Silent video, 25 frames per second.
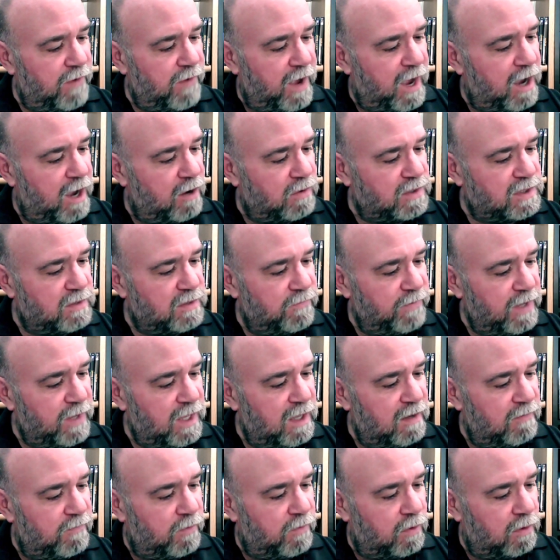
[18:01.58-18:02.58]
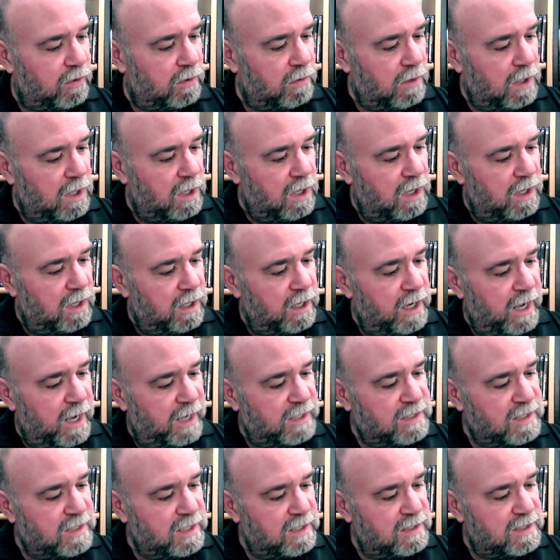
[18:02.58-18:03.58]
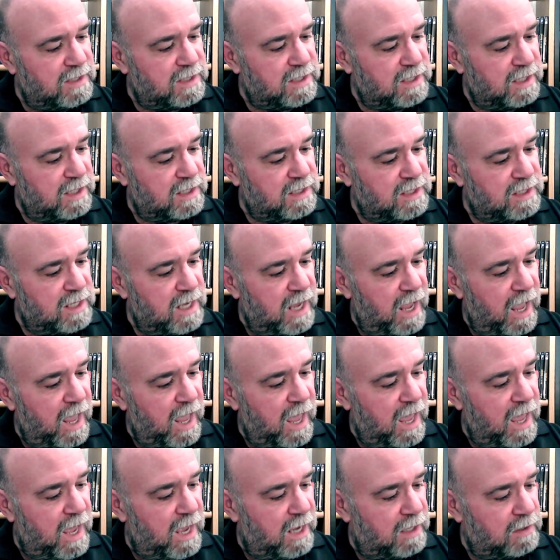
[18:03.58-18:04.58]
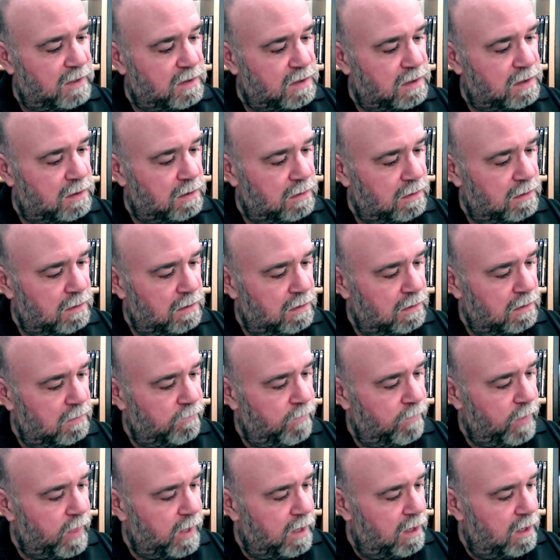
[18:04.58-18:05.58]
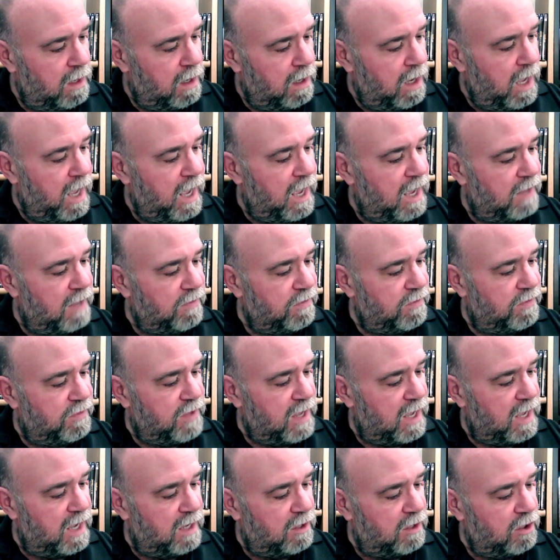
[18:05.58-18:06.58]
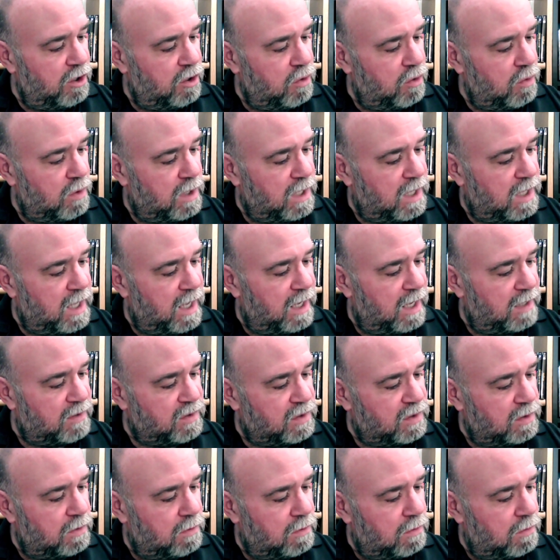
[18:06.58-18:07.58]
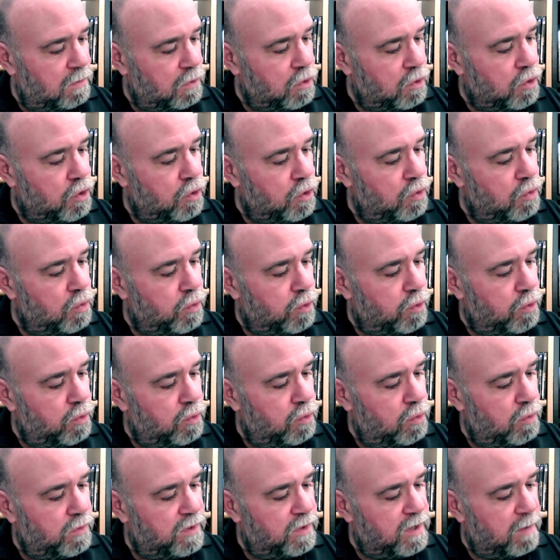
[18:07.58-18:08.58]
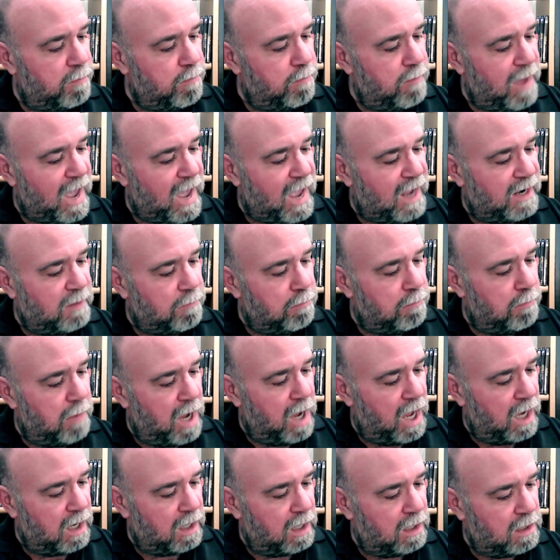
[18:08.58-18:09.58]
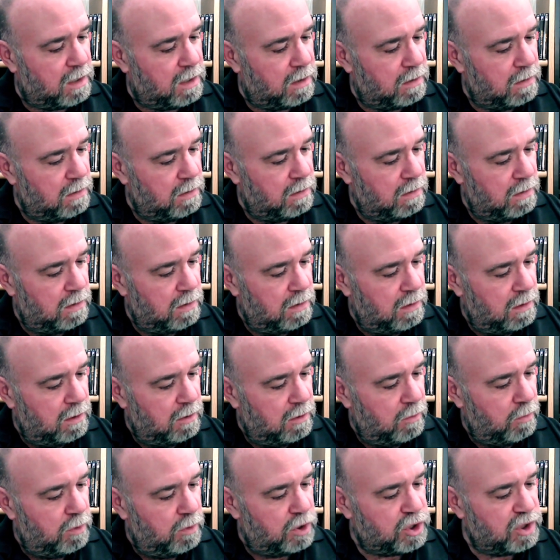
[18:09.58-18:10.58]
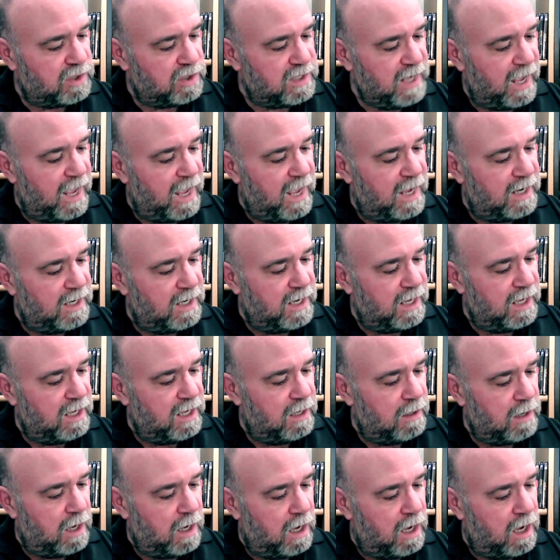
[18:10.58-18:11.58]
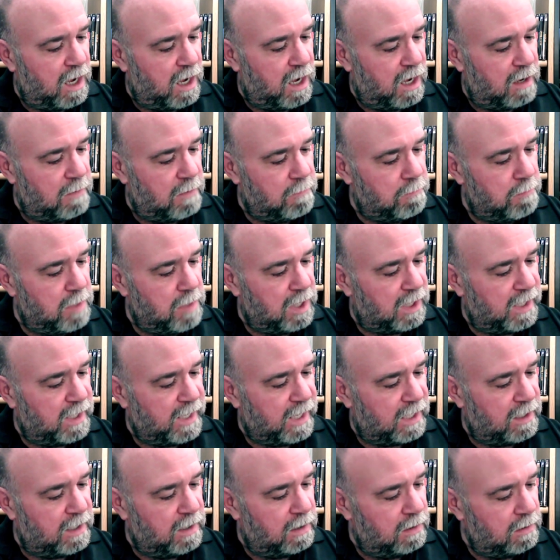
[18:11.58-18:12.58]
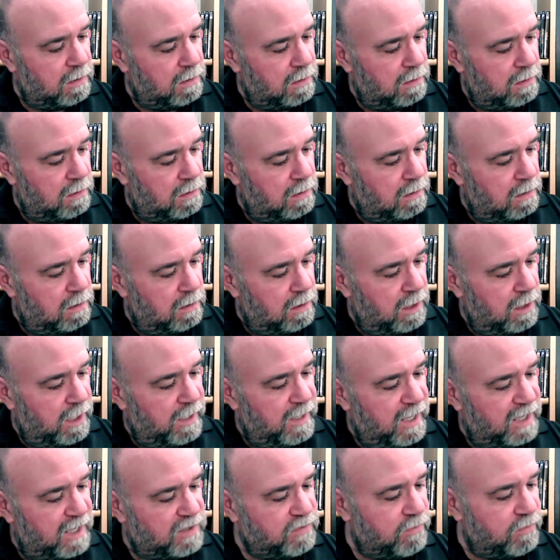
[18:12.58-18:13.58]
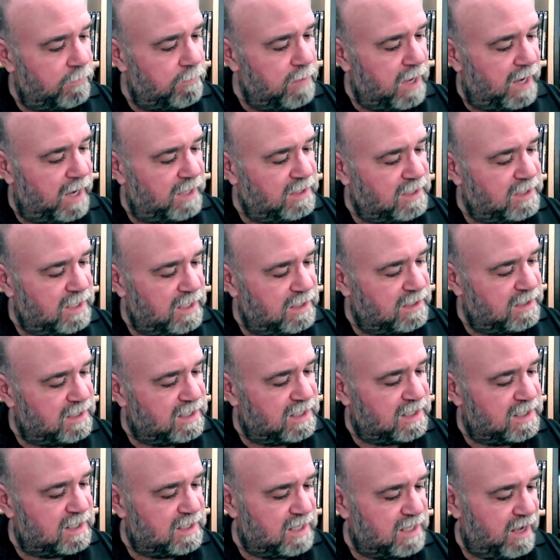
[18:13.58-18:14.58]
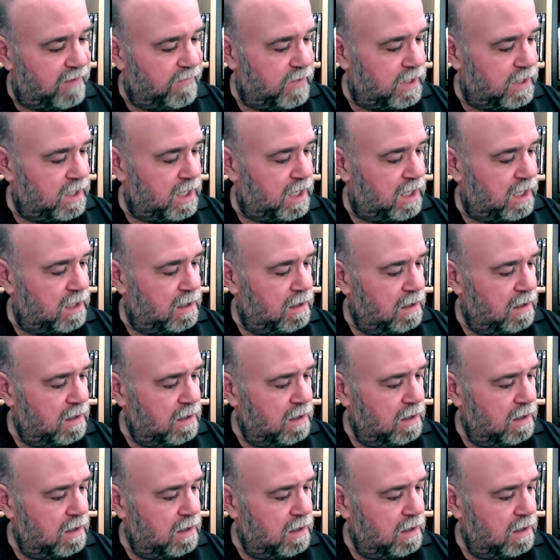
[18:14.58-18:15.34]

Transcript: House of Evil, 1968. And then you get Guru the Mad Monk, which is Andy Milligan, and that's from 1970.